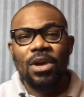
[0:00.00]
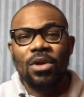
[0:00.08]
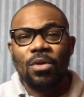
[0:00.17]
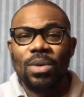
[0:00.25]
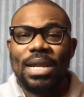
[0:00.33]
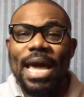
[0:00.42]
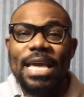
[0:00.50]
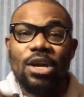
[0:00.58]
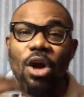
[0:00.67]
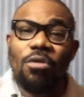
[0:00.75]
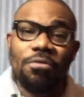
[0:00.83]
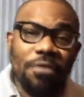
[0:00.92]
You see,
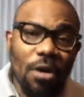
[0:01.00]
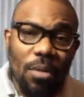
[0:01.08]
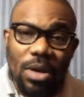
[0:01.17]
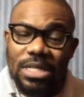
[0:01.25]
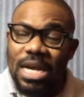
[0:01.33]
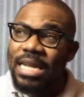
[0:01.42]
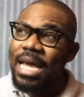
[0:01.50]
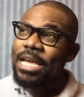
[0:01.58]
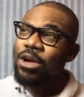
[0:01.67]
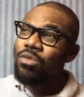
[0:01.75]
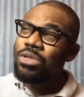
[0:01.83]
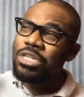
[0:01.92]
when I go
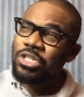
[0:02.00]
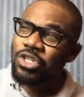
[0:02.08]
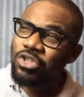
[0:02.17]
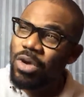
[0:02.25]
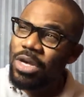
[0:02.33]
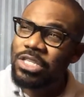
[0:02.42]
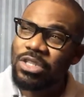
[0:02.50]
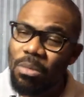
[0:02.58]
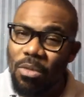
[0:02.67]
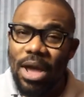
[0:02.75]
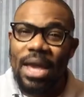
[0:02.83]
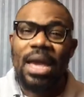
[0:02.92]
forward and I go destroy
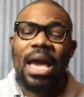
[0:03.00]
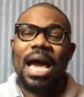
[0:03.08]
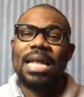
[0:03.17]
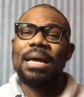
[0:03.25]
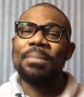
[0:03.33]
somewhere